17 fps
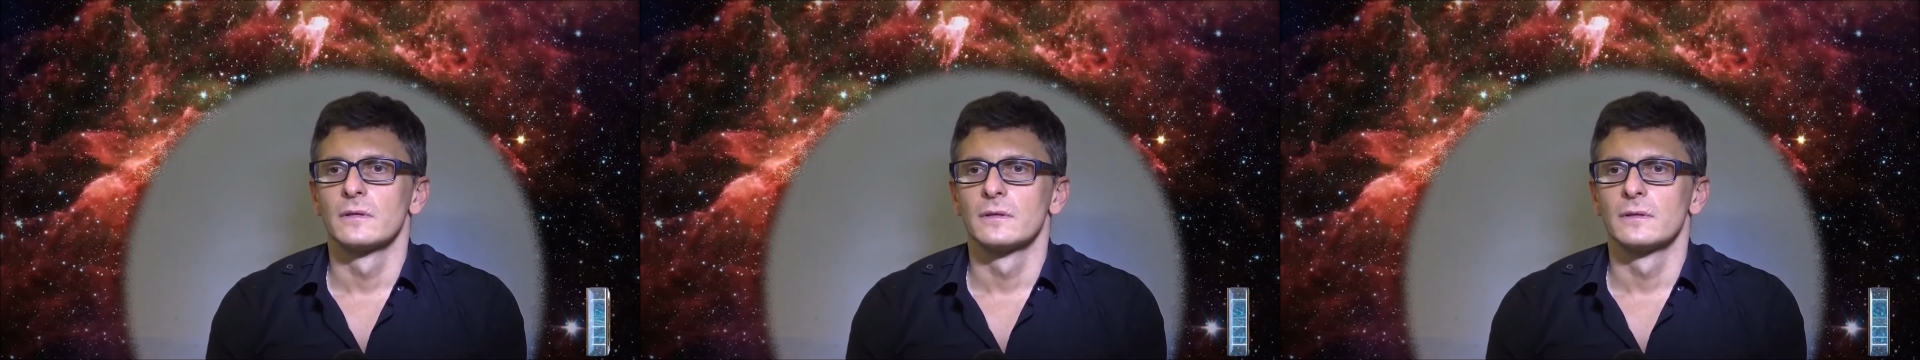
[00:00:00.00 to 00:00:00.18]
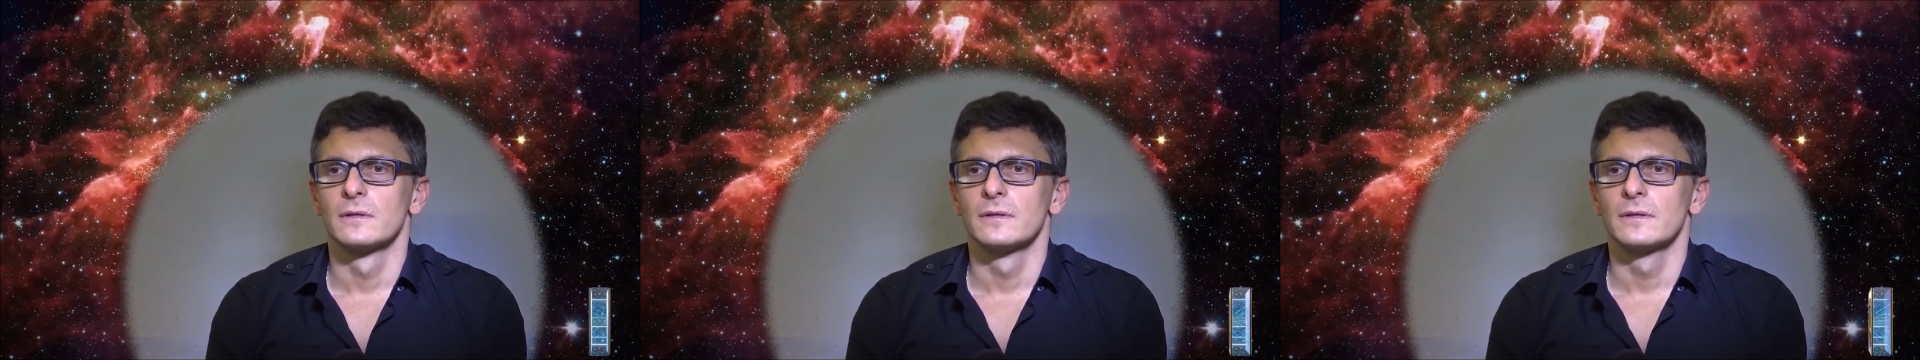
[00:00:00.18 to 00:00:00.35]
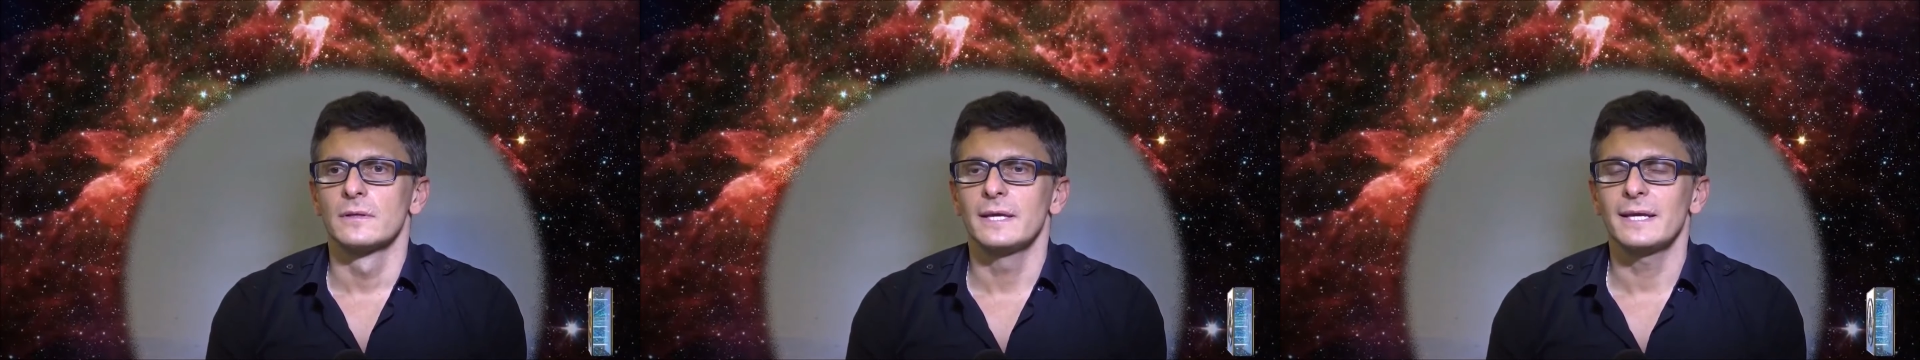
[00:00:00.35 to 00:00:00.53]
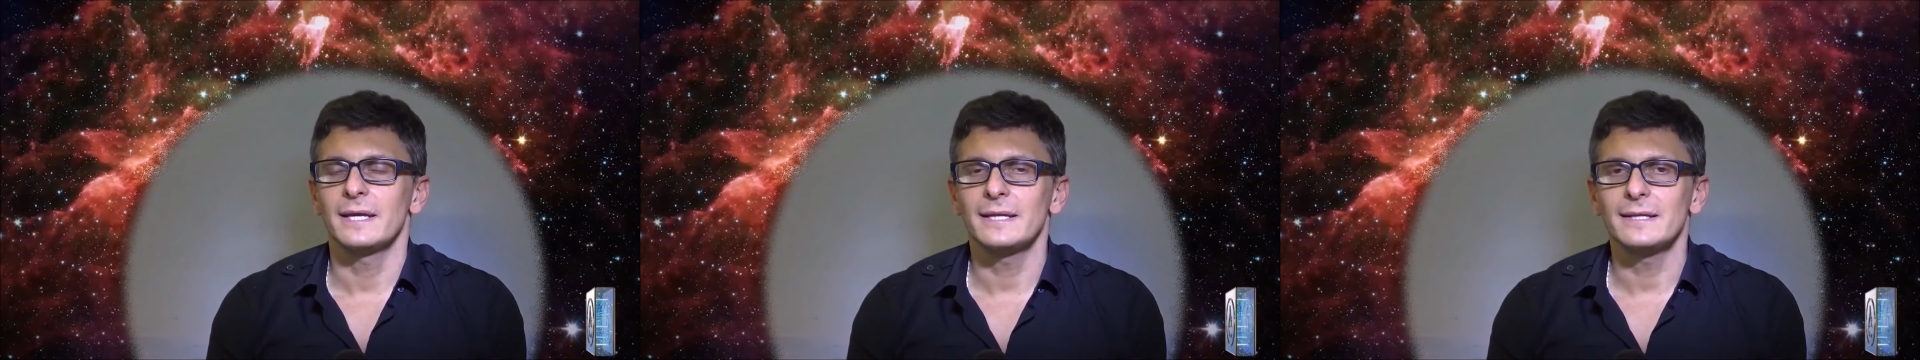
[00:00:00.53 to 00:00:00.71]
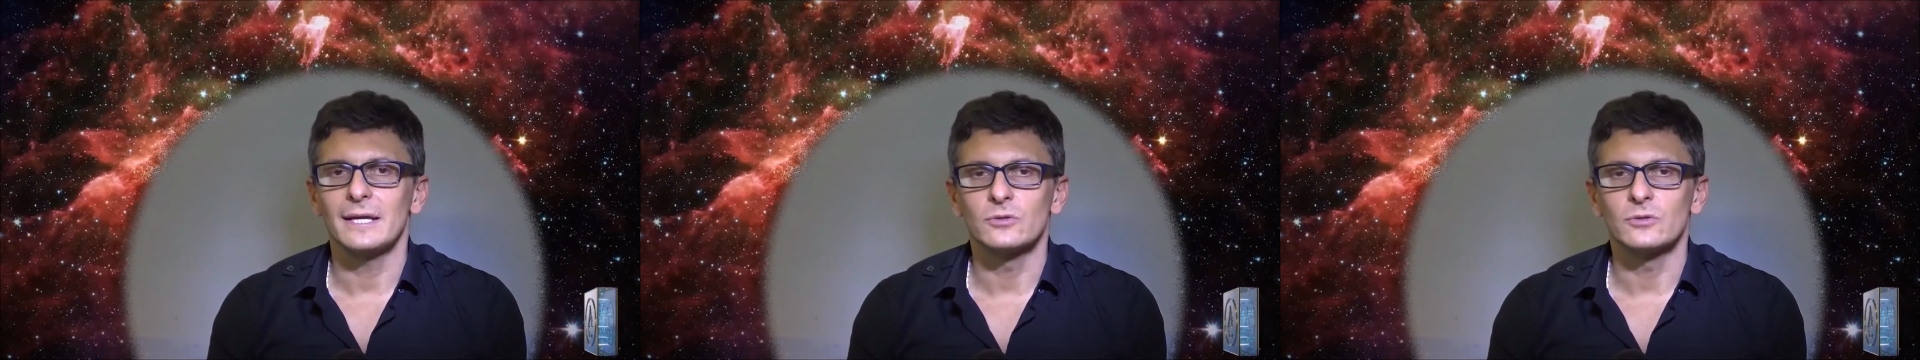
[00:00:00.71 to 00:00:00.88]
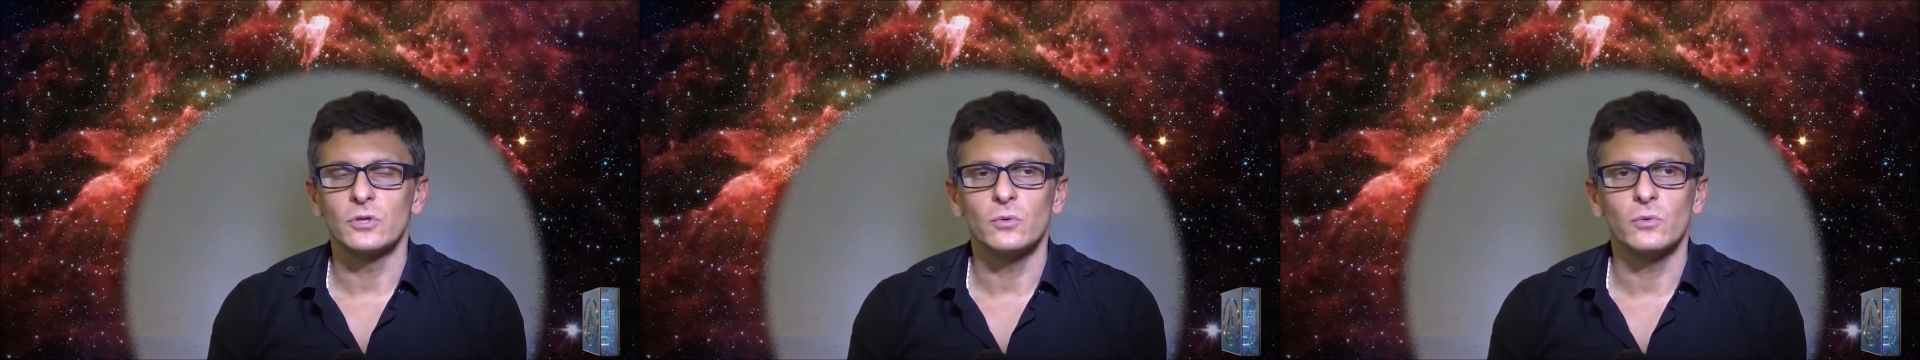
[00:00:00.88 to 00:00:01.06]
had gone
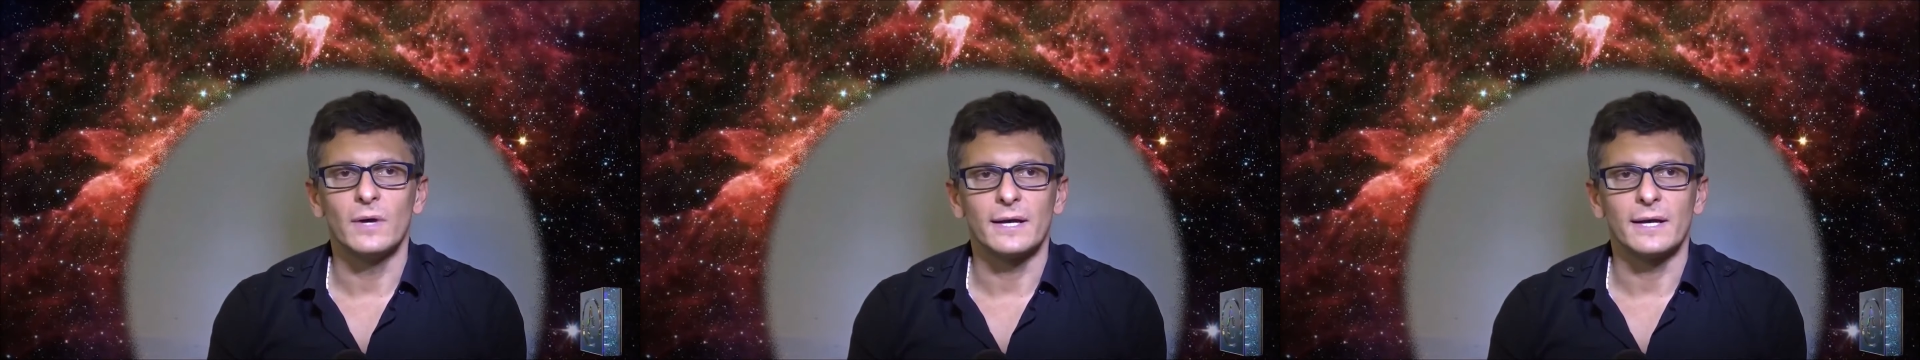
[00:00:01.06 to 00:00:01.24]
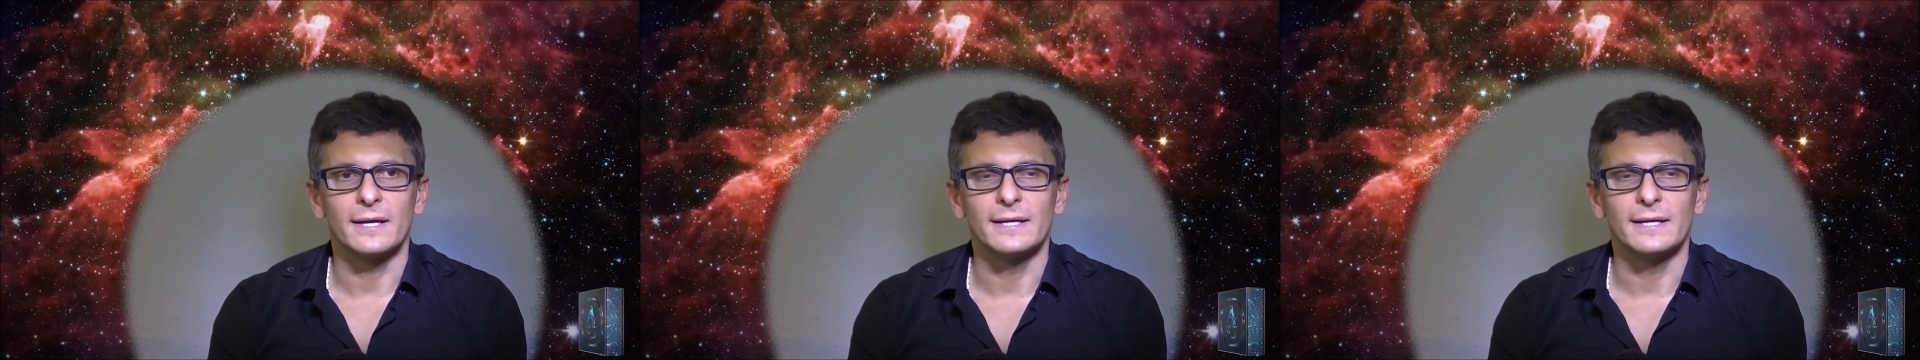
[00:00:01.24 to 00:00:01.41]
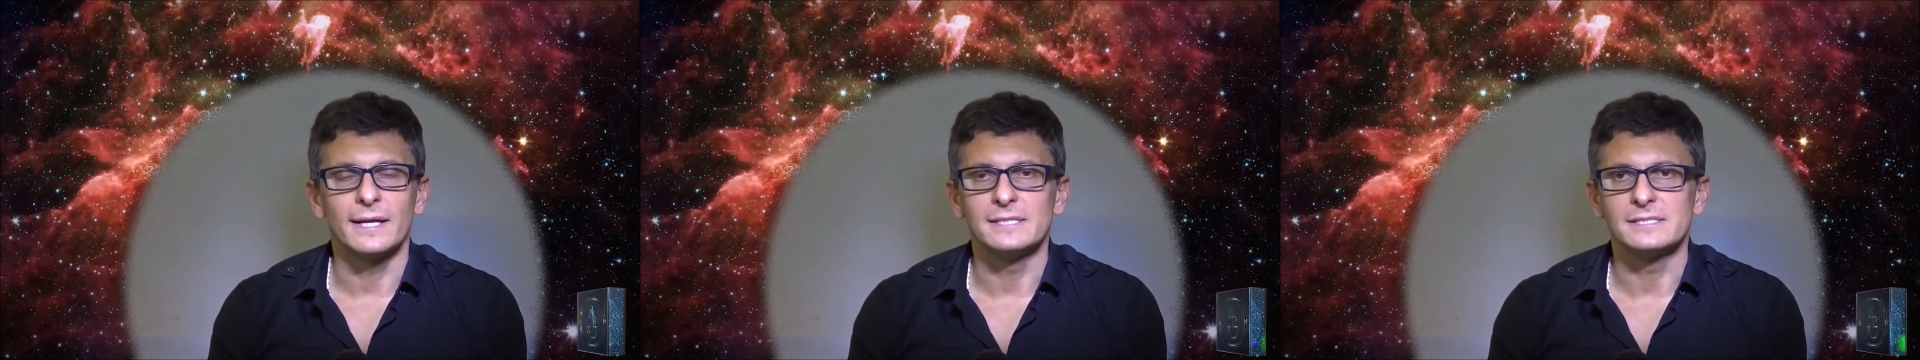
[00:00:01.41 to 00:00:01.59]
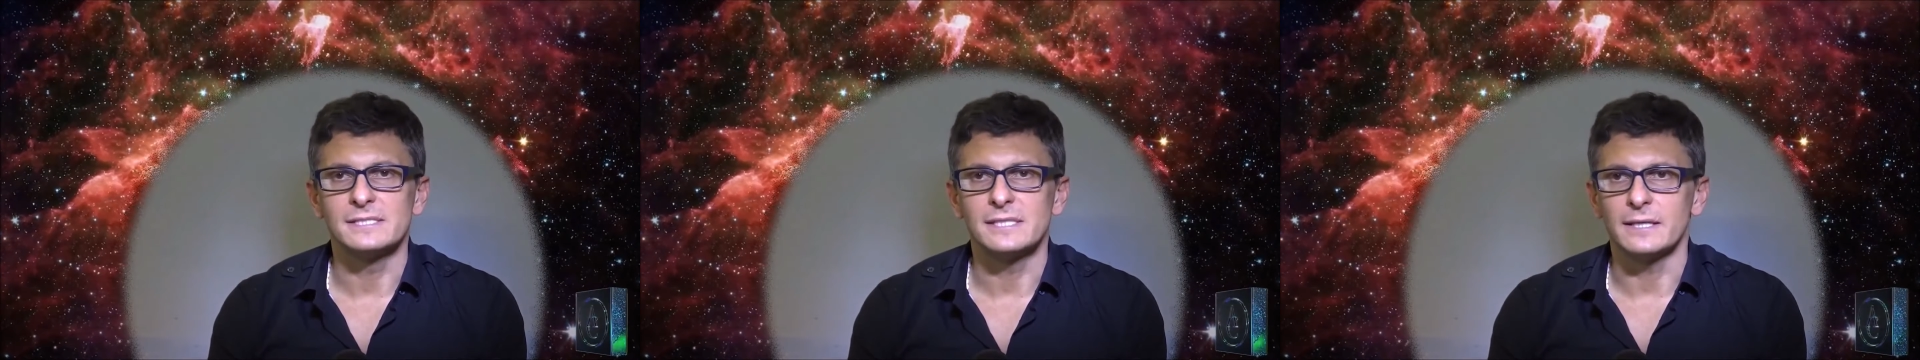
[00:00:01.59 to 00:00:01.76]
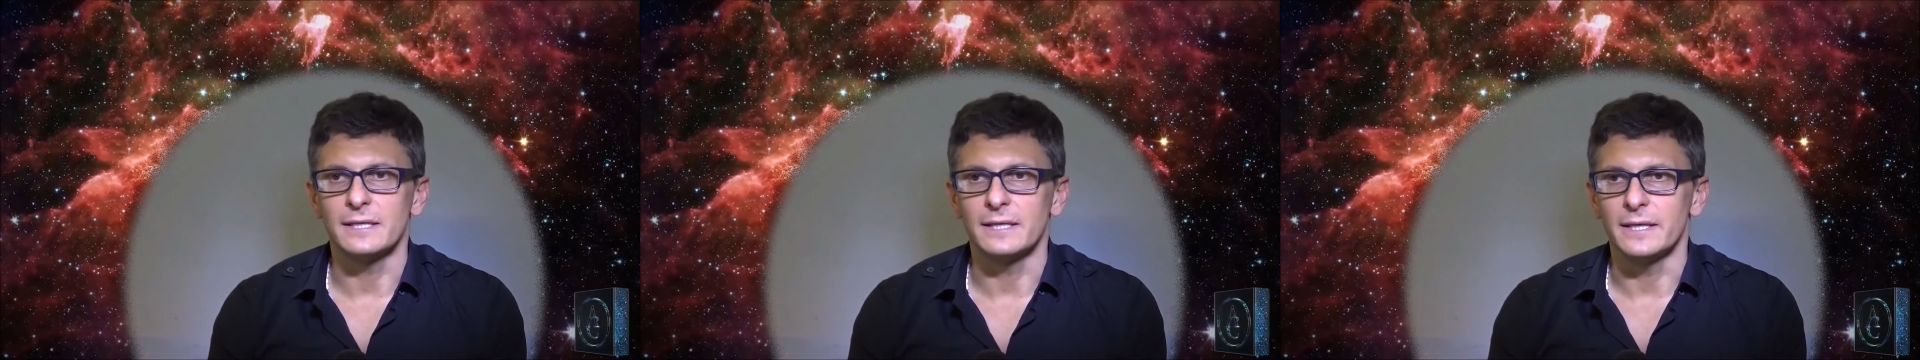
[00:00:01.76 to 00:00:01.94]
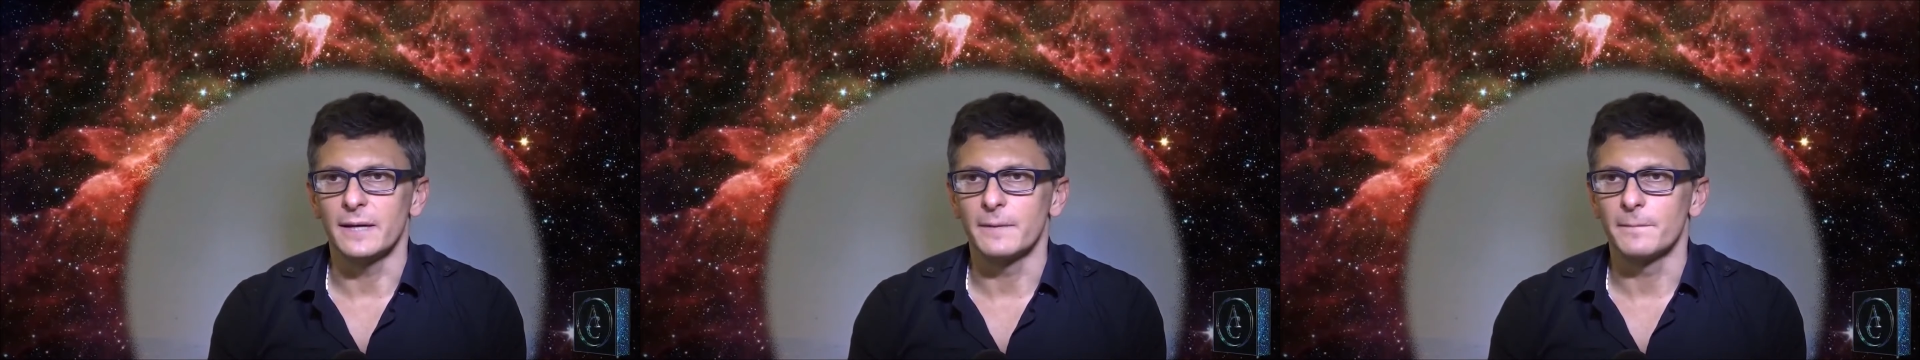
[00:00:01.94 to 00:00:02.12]
to war in
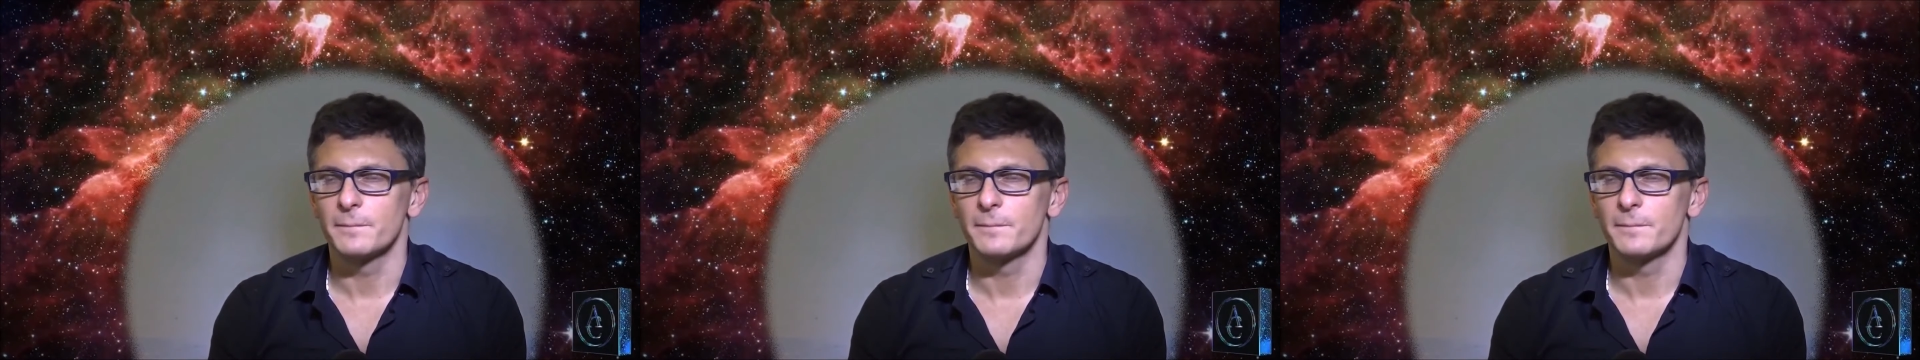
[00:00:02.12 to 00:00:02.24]
Algeria.